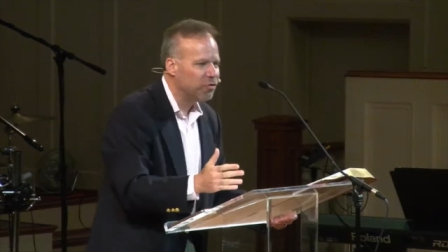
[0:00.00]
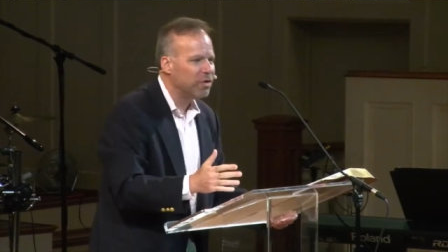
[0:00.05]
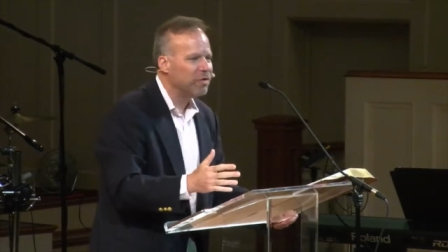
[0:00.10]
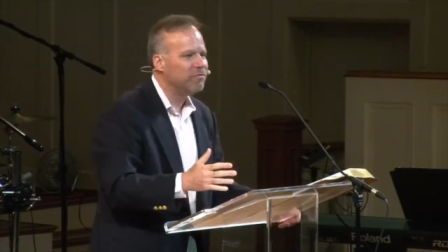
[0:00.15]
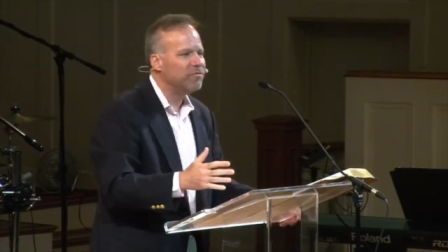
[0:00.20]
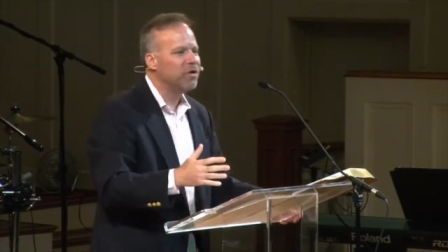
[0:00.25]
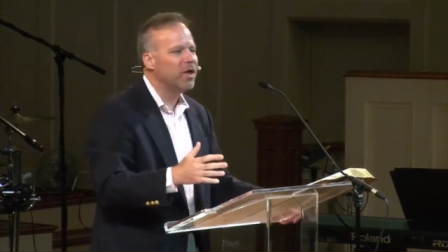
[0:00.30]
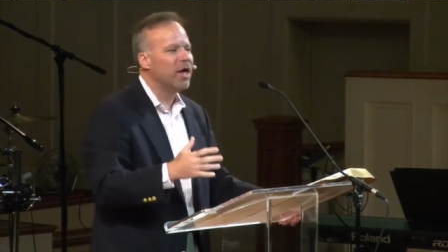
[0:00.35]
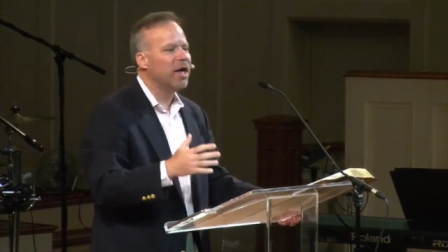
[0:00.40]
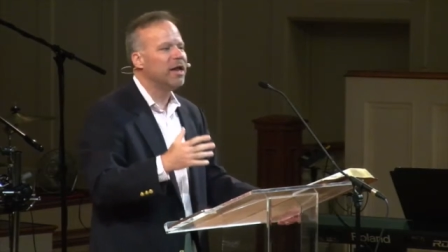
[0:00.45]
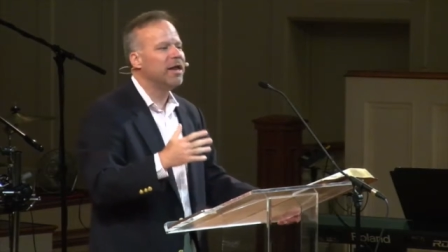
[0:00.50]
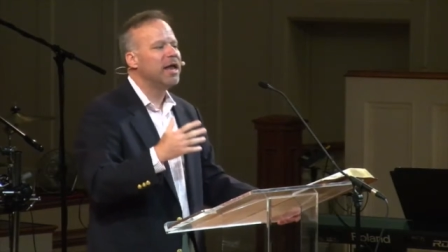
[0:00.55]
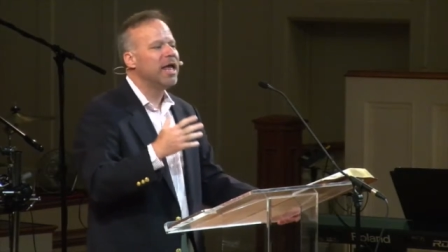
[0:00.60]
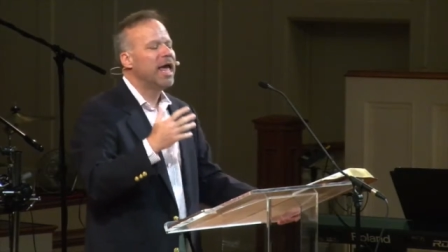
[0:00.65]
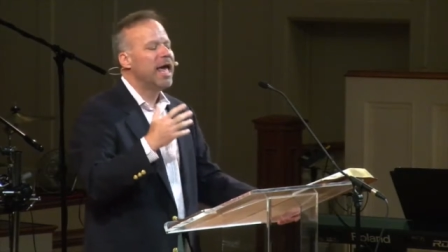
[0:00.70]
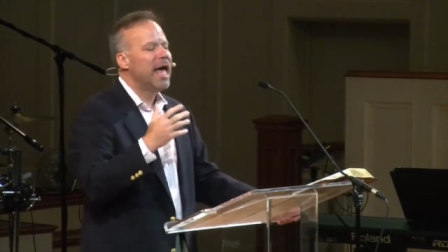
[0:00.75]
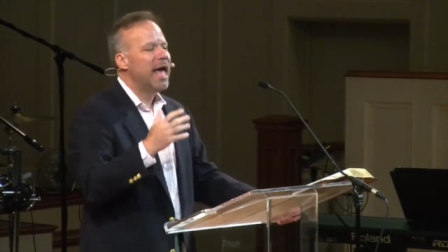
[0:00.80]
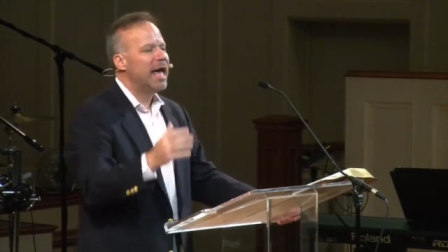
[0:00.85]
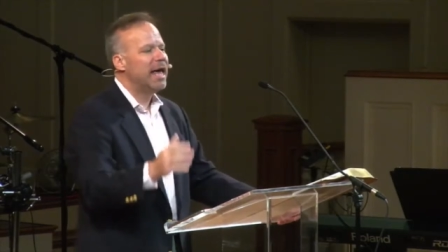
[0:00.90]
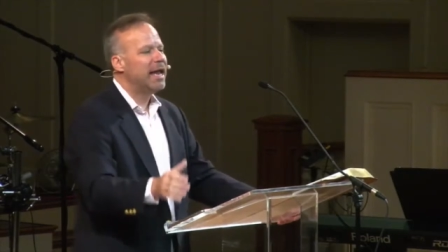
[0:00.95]
you have done
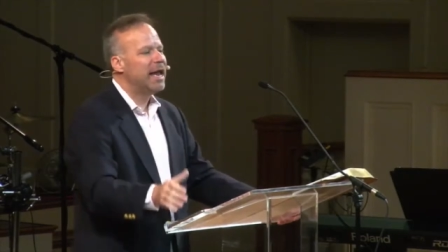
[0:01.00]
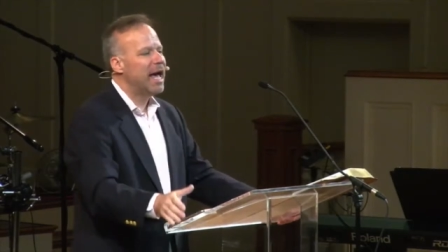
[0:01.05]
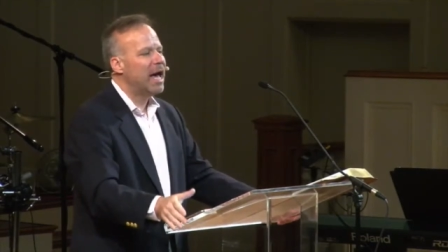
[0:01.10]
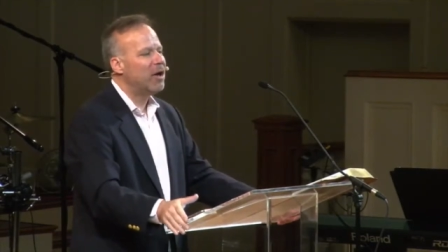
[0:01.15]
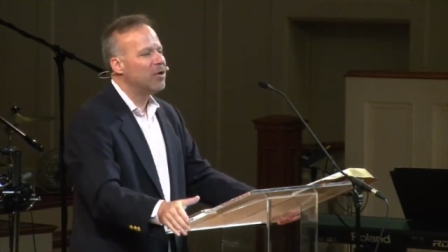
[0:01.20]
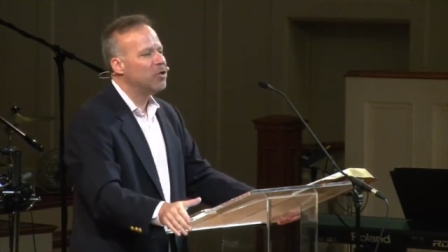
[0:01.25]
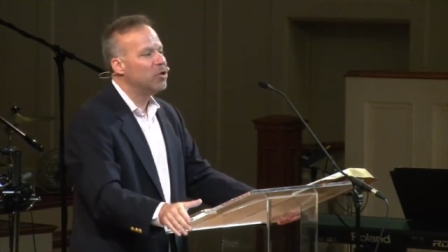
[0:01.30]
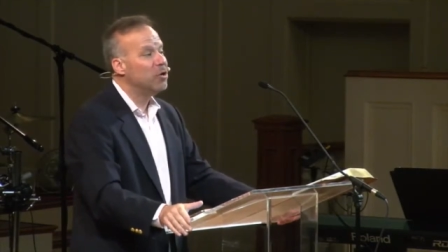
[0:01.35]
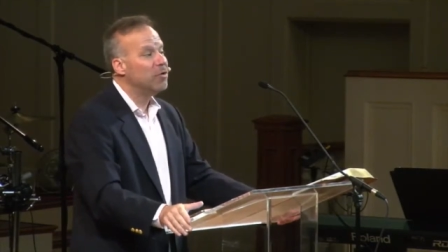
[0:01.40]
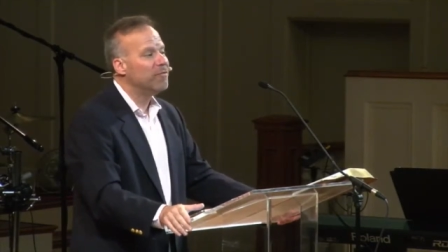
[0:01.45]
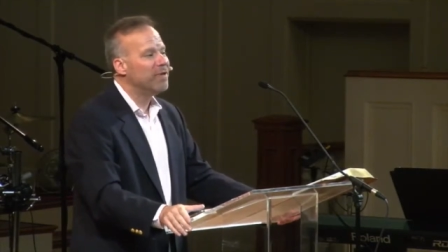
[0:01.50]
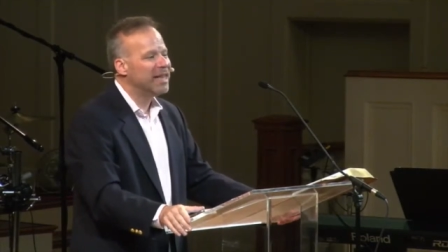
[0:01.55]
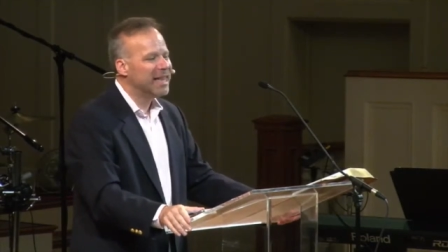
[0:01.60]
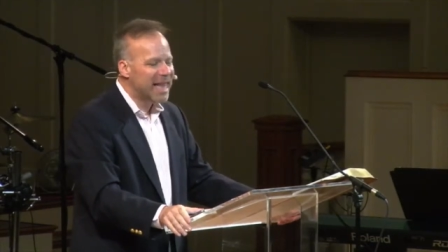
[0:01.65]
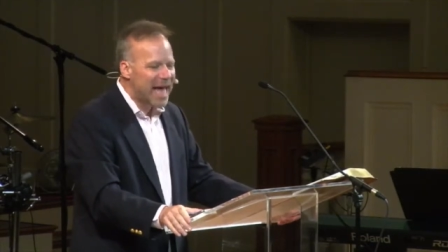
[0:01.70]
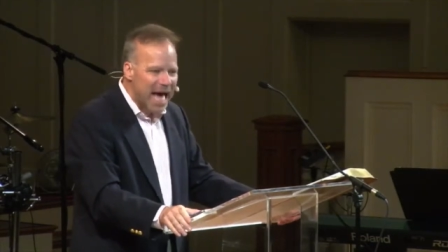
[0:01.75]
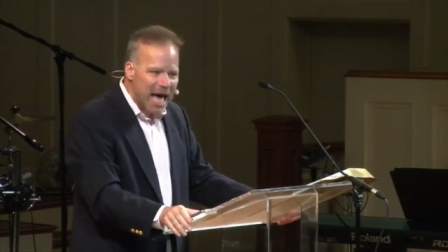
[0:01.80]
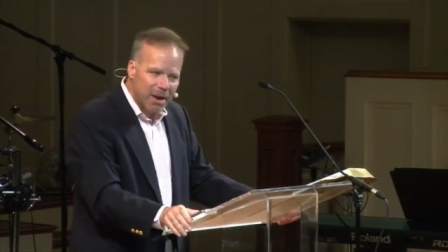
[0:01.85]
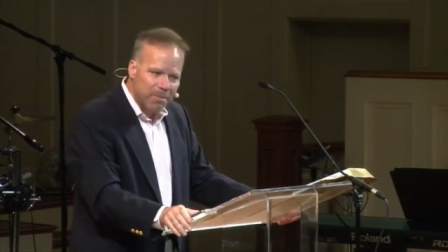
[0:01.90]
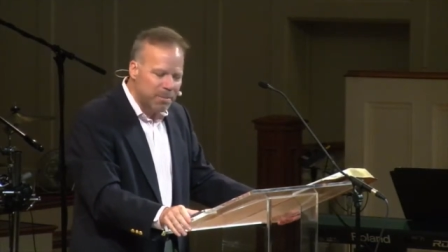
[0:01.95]
and how you have
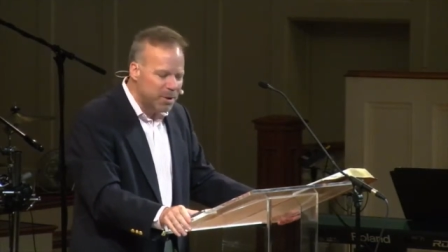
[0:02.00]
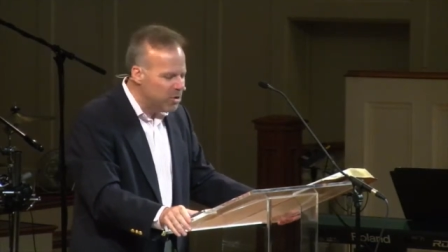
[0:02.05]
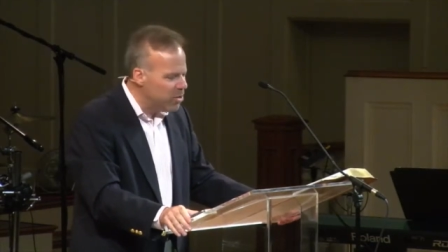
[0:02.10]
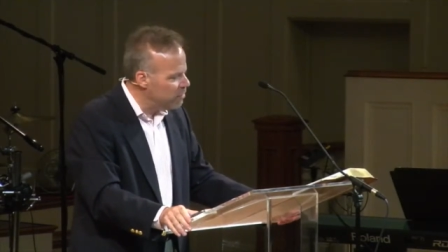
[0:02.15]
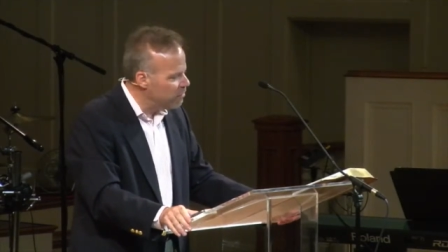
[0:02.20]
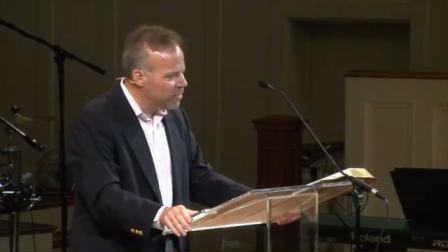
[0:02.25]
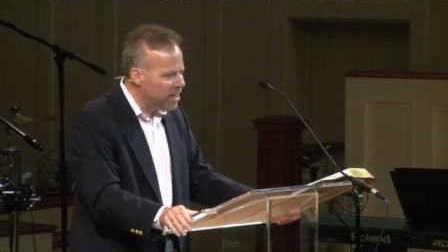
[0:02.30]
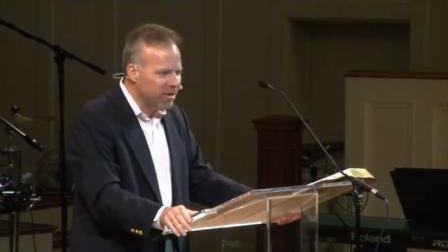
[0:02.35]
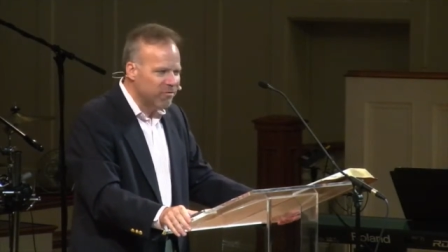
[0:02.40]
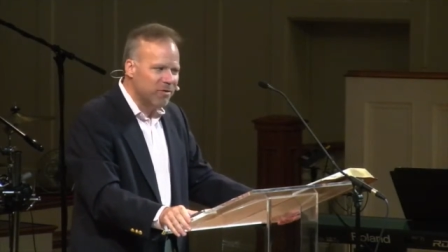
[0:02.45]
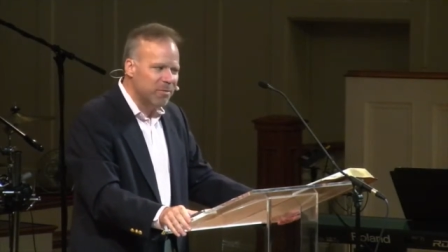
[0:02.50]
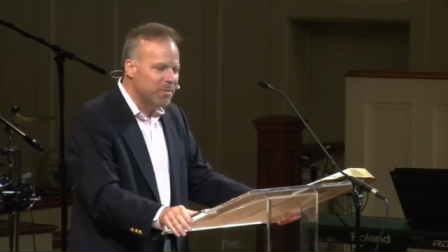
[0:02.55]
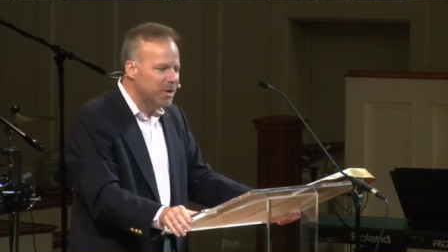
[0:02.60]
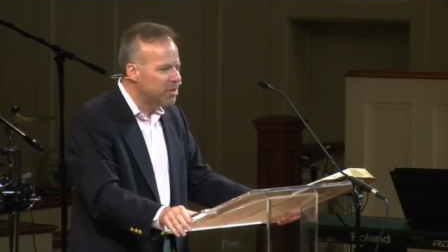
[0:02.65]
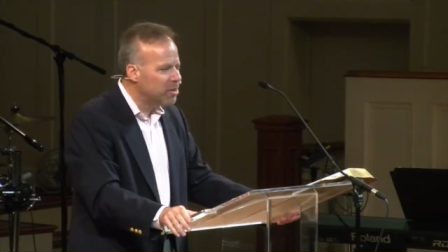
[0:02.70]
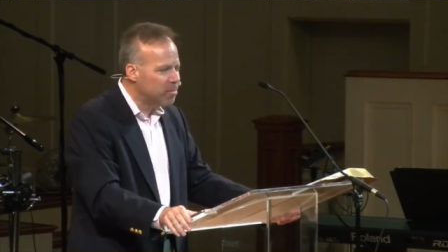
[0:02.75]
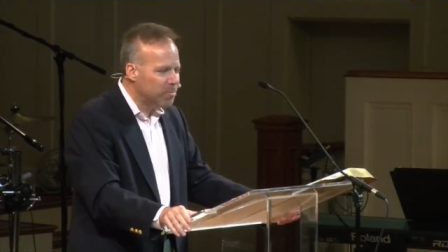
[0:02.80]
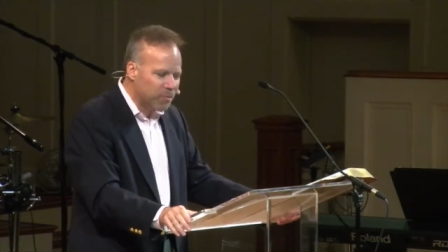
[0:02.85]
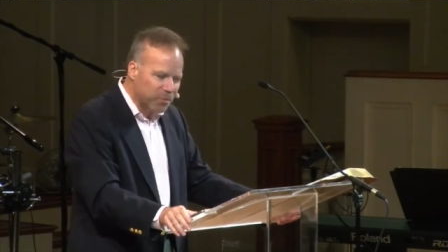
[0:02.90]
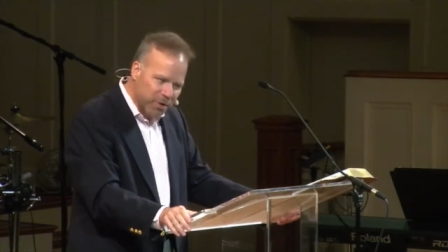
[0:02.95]
allowed me, you've given me
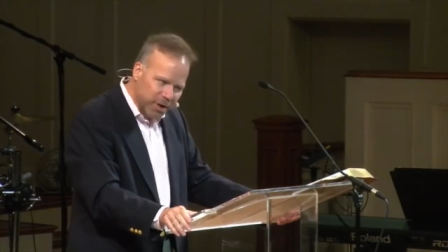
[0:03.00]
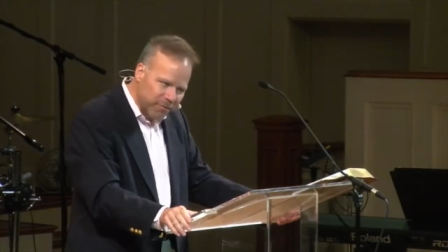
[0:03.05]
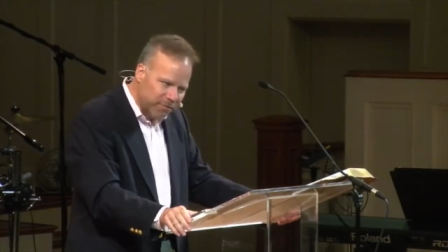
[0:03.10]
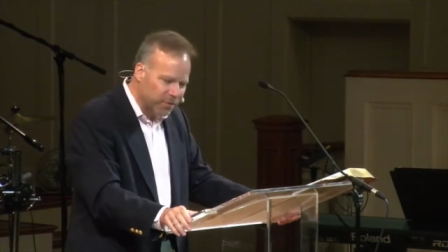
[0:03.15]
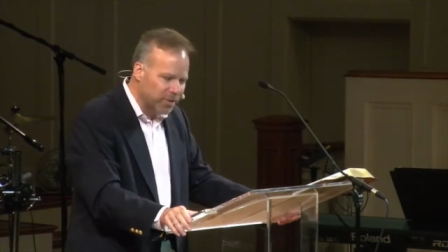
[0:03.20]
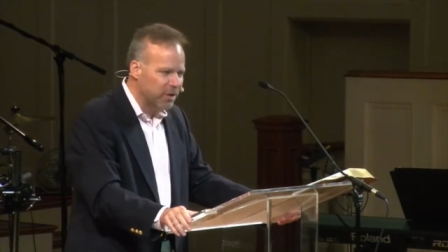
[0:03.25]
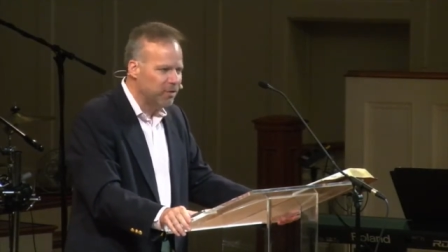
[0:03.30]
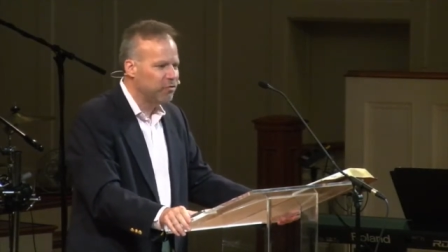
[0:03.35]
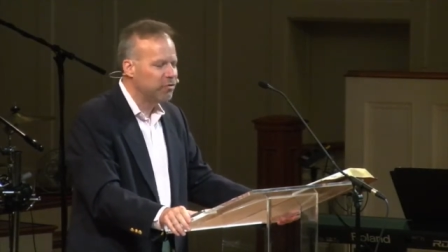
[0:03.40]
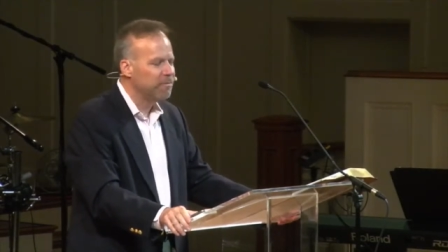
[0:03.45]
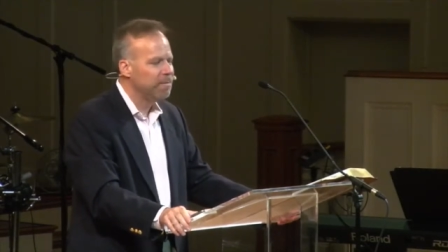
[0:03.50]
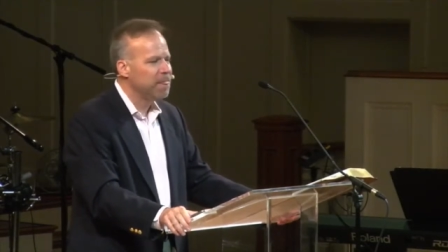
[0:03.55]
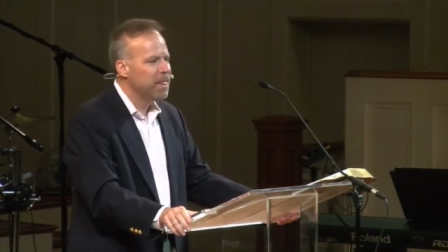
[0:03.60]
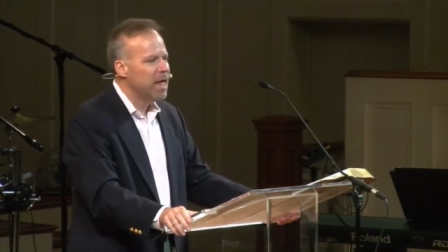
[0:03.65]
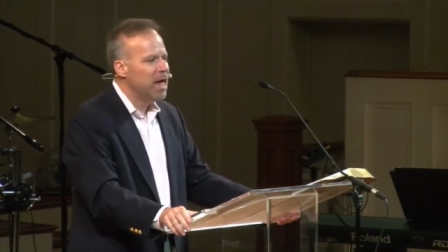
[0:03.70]
the privilege